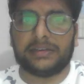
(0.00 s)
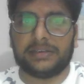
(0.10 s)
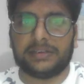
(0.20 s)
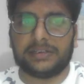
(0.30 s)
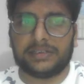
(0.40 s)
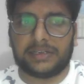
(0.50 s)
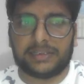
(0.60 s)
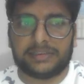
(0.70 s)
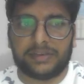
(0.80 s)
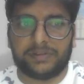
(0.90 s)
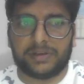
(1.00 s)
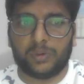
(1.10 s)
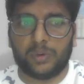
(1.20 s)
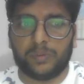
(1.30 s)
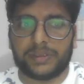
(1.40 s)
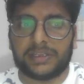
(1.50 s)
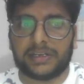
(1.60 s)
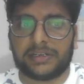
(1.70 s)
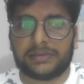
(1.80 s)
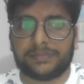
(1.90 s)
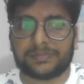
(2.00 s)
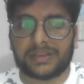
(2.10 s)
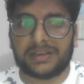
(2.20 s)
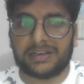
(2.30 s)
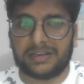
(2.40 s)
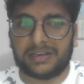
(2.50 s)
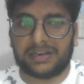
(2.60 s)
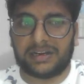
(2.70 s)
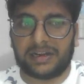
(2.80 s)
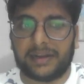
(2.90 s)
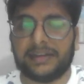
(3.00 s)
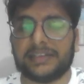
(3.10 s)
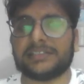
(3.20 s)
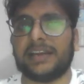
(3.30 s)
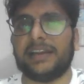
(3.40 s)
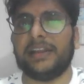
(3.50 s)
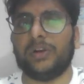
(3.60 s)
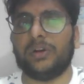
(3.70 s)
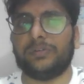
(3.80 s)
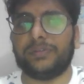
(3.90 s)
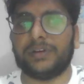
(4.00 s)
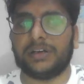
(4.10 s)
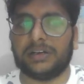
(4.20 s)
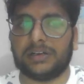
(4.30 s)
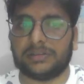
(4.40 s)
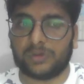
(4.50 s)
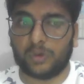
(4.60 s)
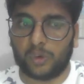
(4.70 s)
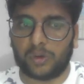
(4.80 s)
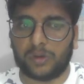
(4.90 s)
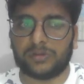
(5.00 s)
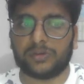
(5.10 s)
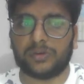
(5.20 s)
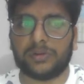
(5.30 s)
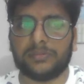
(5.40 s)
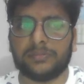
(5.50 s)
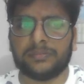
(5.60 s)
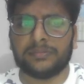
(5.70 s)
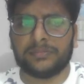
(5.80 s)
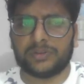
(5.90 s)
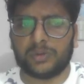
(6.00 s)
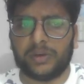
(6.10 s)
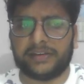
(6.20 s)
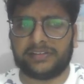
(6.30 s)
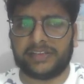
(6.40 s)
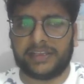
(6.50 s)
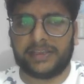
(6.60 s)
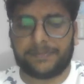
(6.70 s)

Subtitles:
then we'll go with the understanding of code also. So let's see.